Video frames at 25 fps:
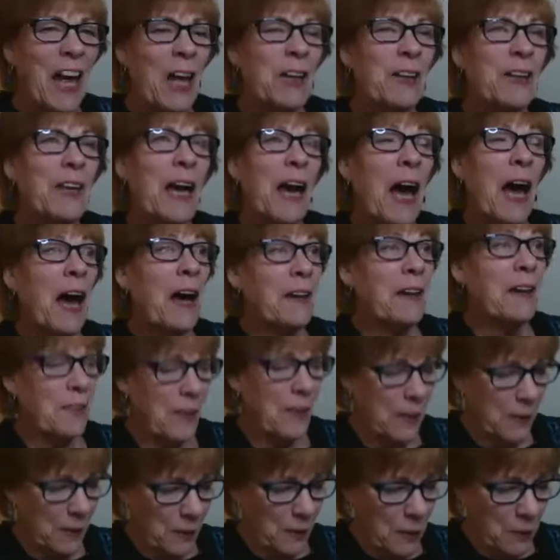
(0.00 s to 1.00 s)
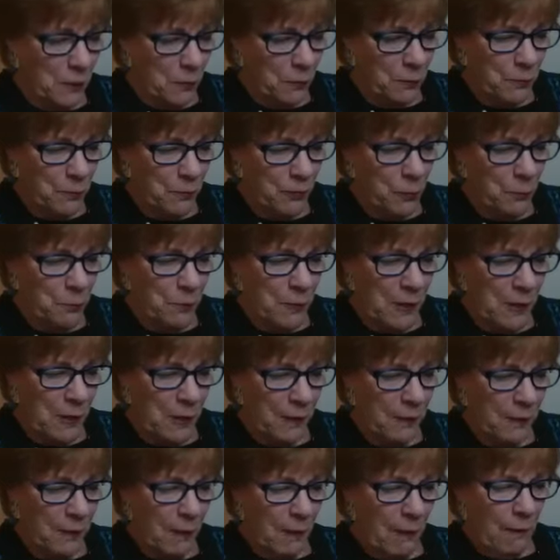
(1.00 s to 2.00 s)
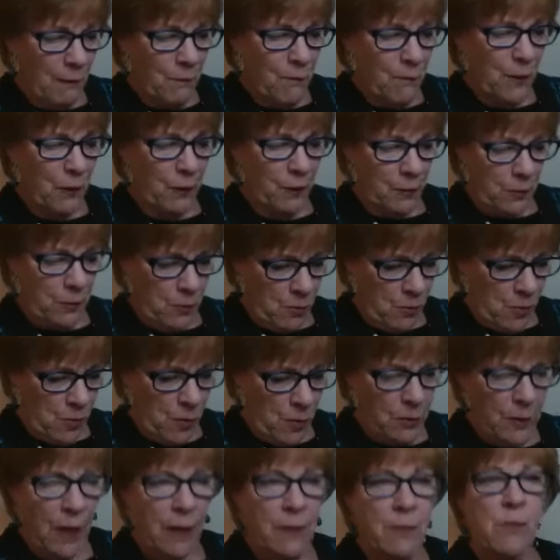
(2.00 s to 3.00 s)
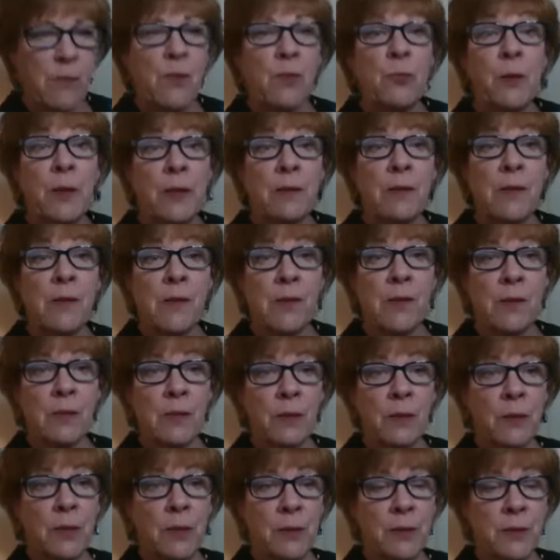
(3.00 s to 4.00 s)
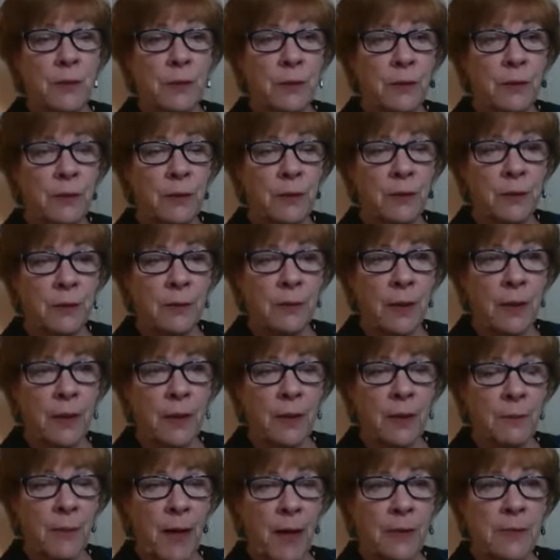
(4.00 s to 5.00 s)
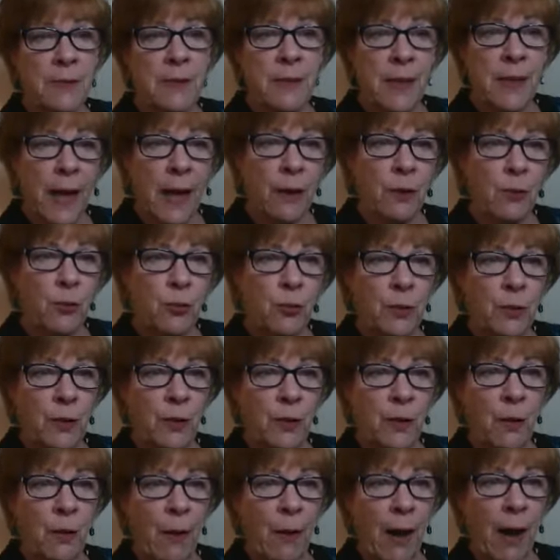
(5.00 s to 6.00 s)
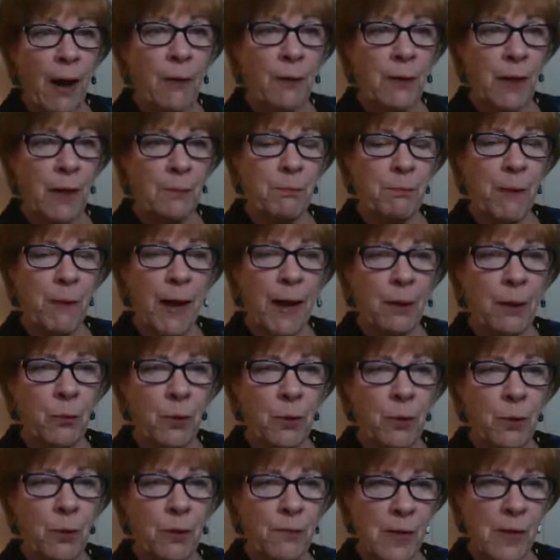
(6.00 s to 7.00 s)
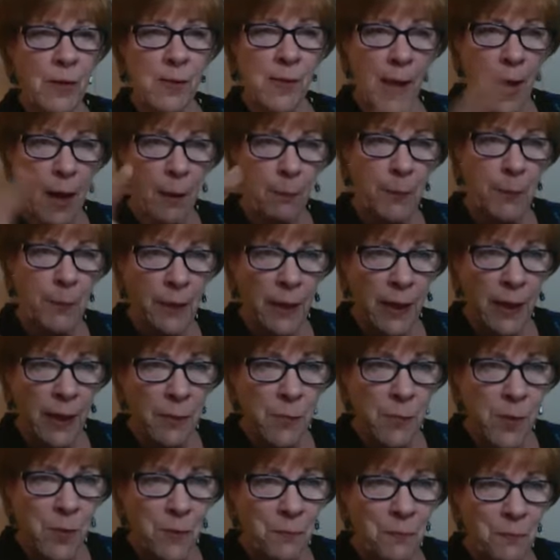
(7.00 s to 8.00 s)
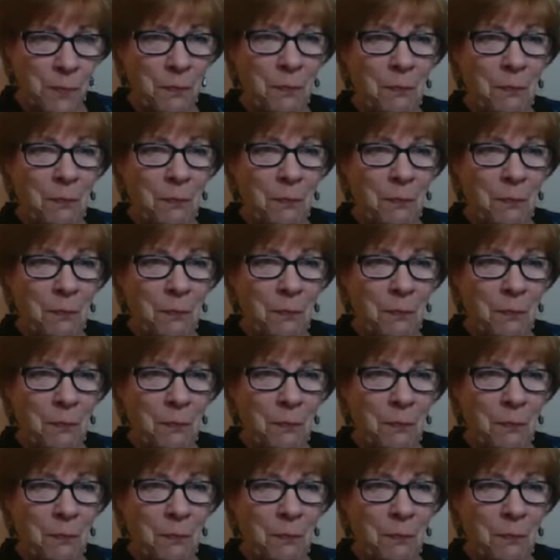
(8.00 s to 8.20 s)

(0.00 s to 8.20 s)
Yeah, I think, you know, for me, there's a lot of sweetness in the winter. I did actually go out and buy one of these happy lamps.